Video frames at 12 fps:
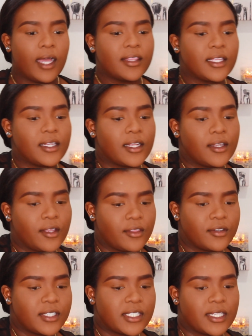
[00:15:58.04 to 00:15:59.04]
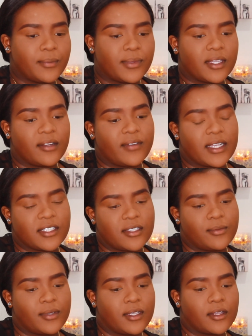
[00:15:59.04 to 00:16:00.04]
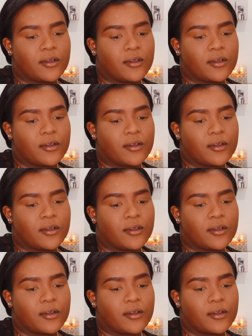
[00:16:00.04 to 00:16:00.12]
And then another step that I've actually been